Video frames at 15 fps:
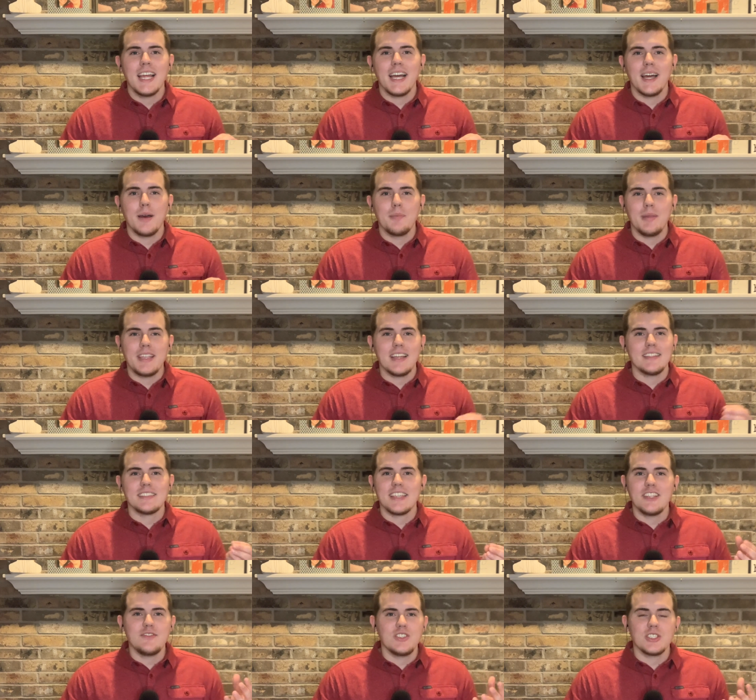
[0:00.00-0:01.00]
because
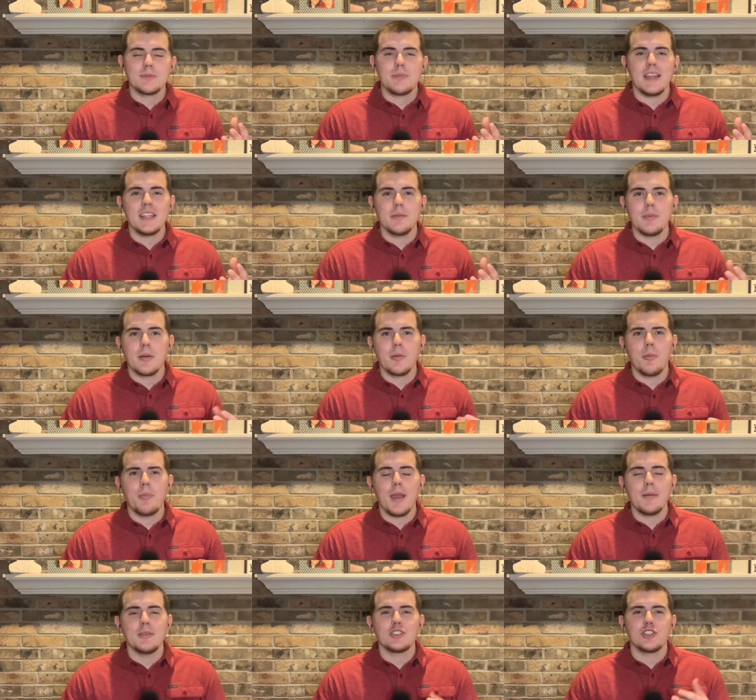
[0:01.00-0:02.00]
they've just paid the minimum
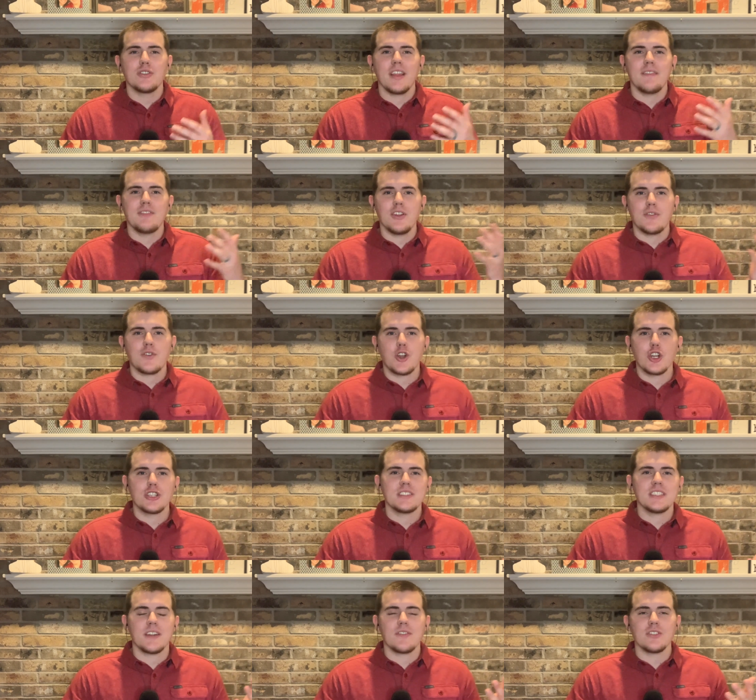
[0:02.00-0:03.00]
payments, or they've deferred
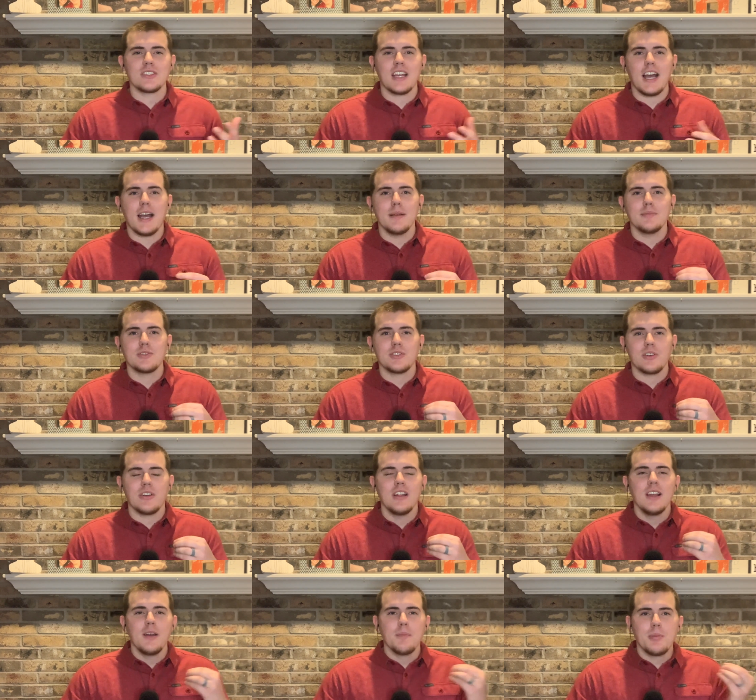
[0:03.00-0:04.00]
several times, or
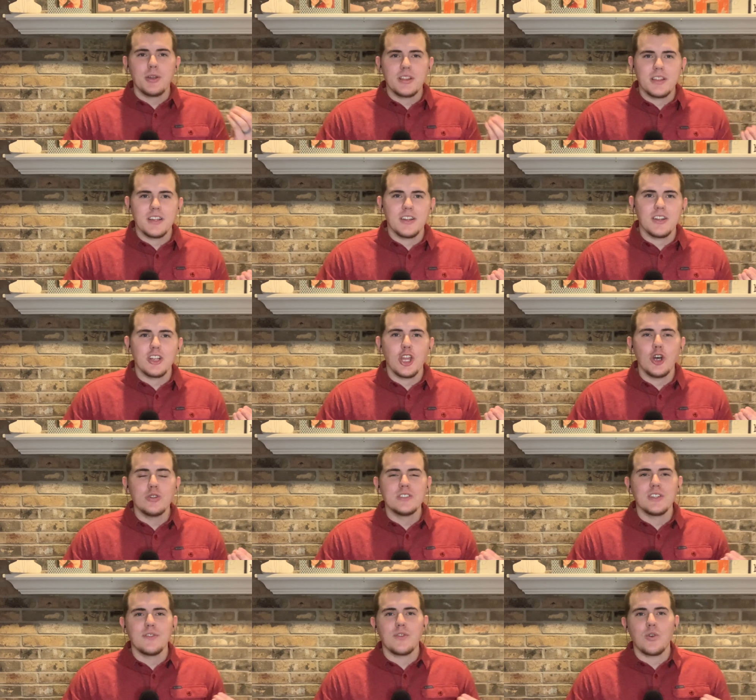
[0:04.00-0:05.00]
put their
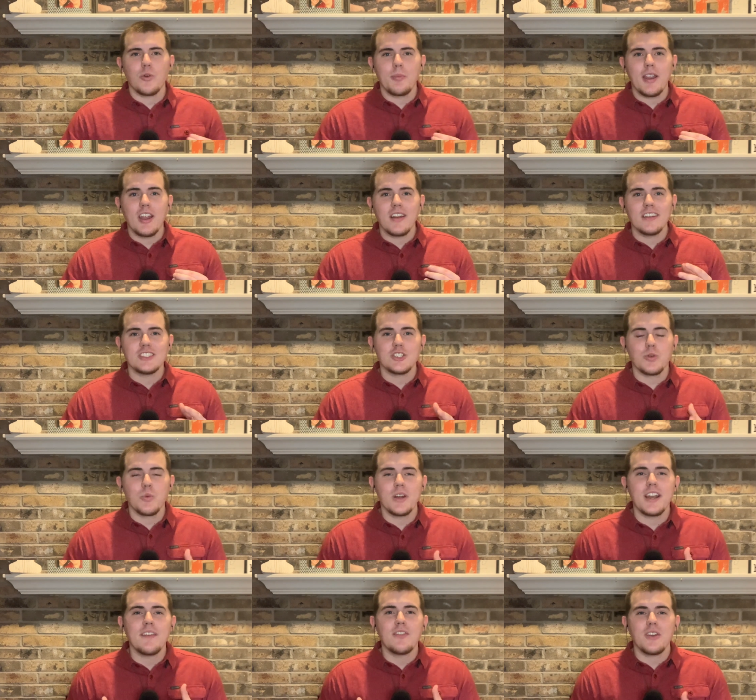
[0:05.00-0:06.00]
loans in forbearance, or
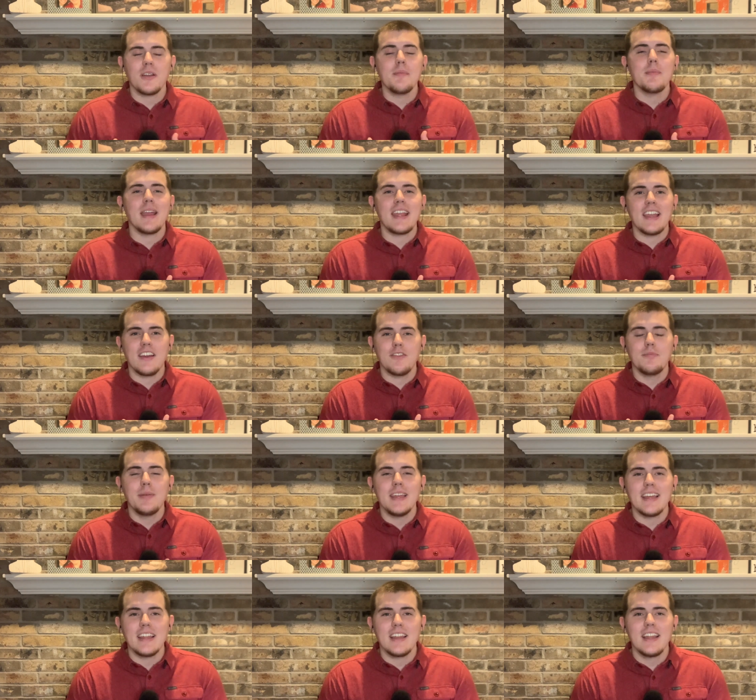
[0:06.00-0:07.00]
whatever it may have
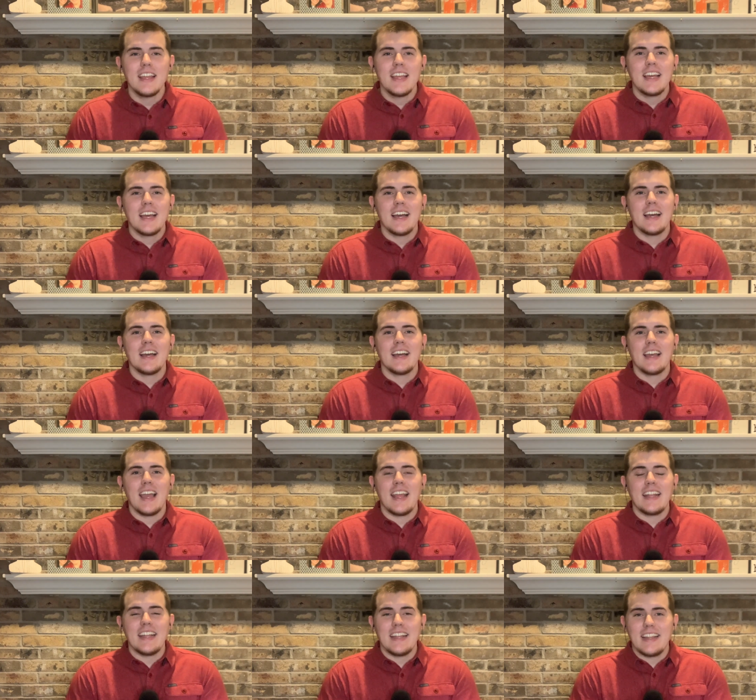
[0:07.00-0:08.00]
been,
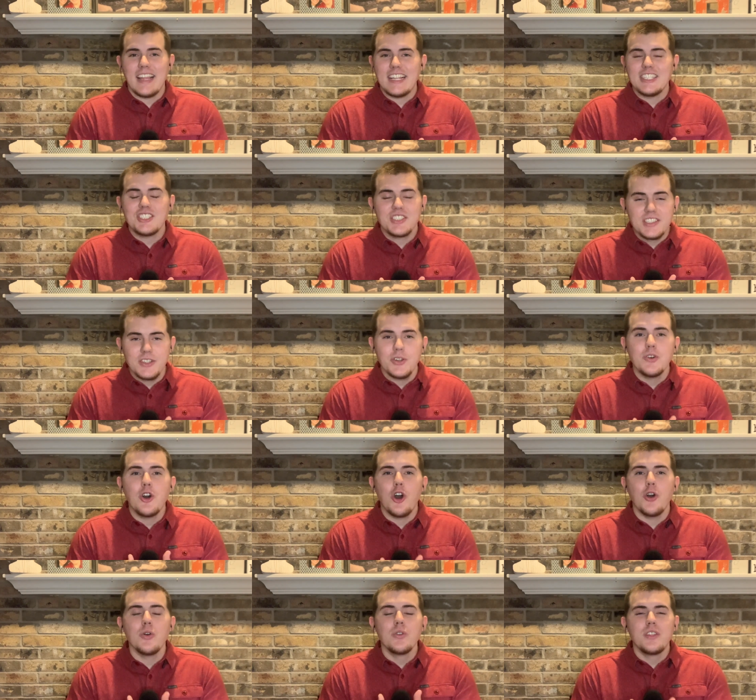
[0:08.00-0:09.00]
and they still
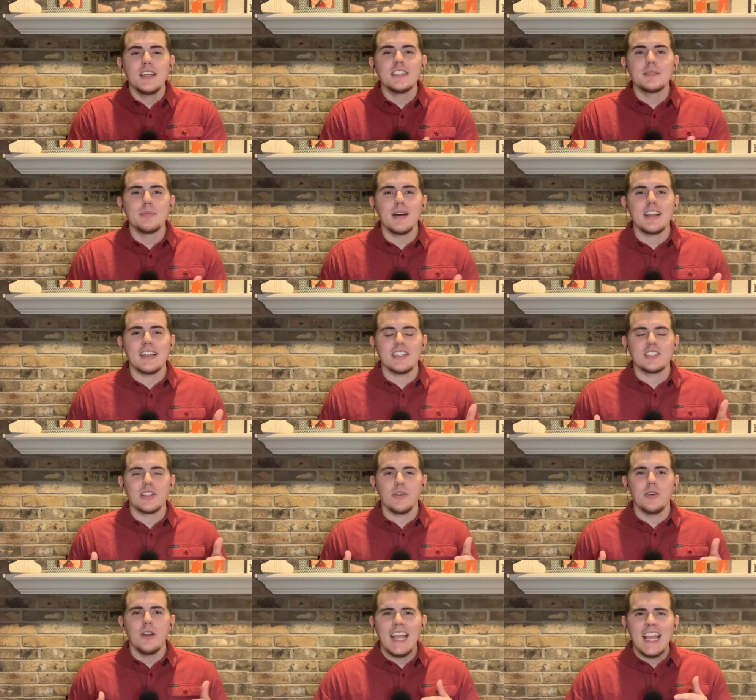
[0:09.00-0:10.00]
owe this money.
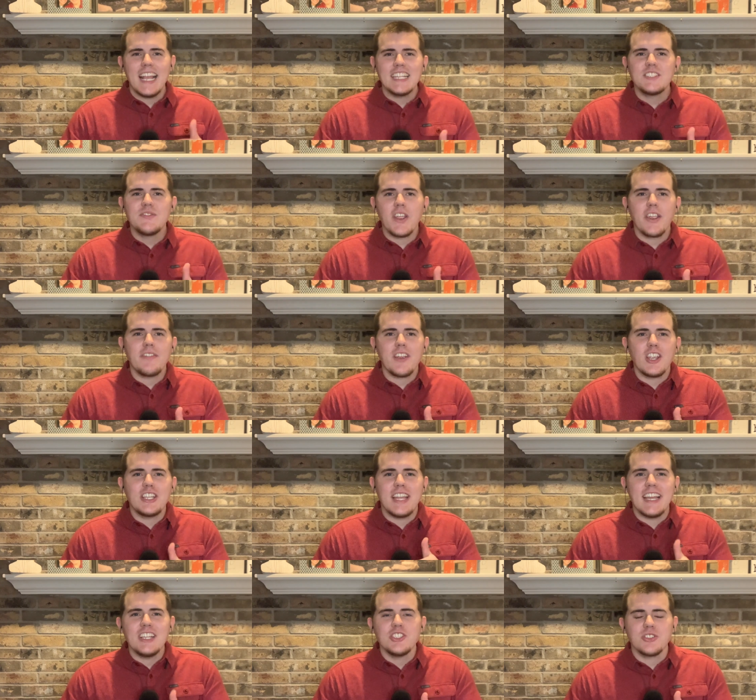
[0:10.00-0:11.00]
So it's very, very
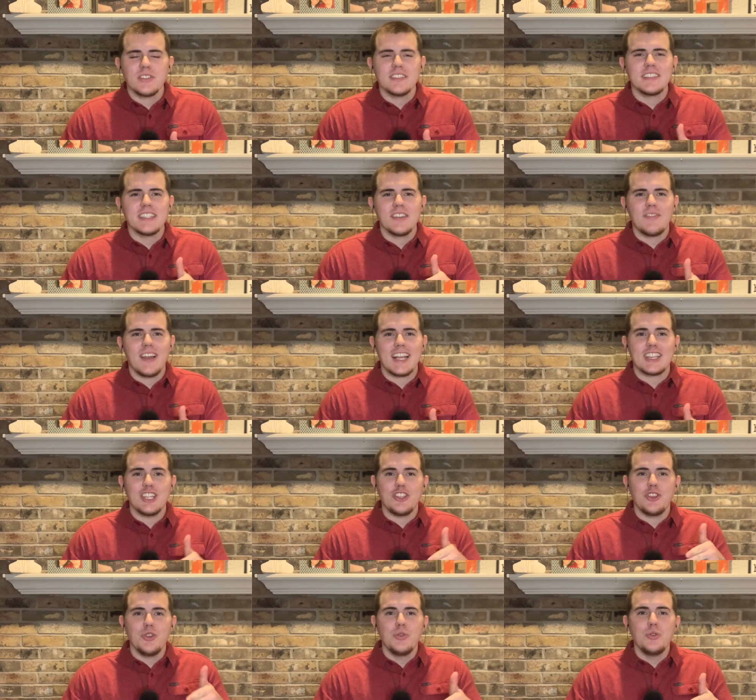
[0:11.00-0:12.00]
dangerous in the fact
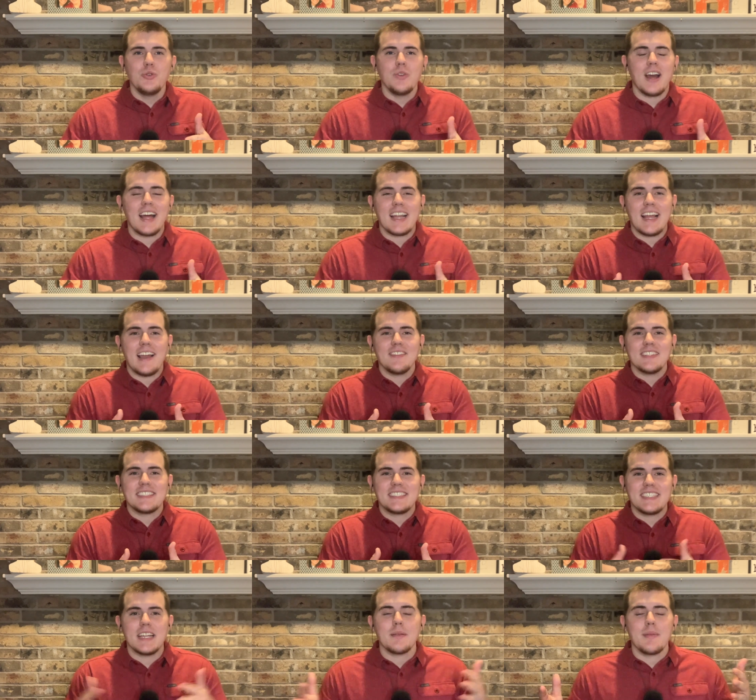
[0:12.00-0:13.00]
that you do not have a
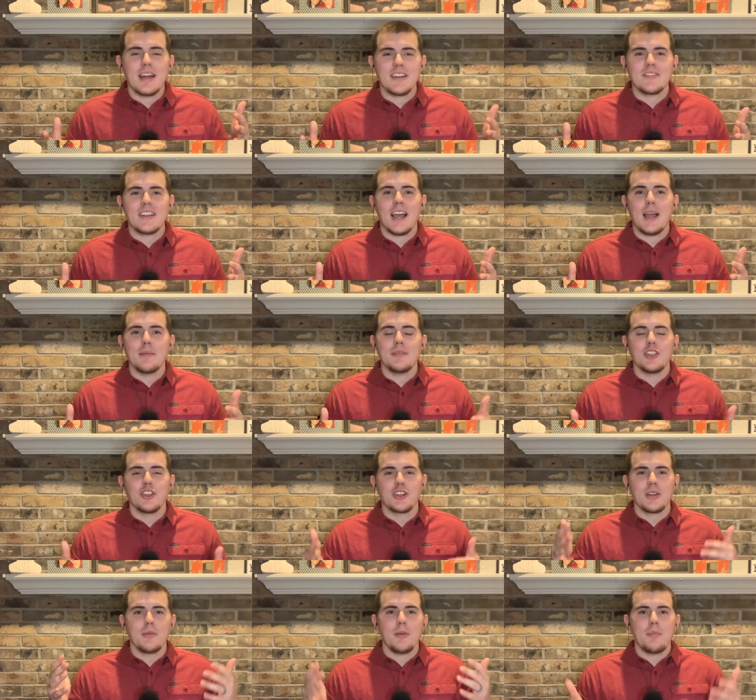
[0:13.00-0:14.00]
set amount of time that you're
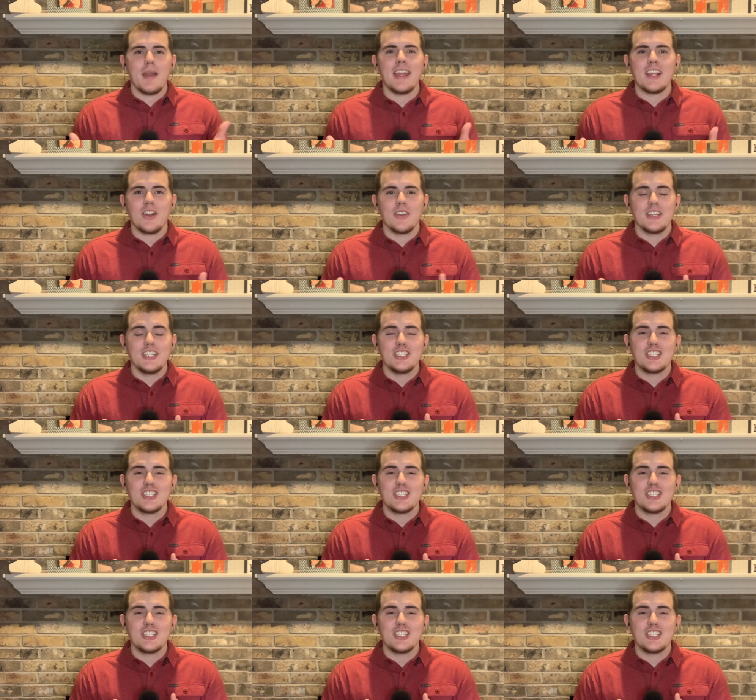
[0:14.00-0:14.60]
going to be paying on these.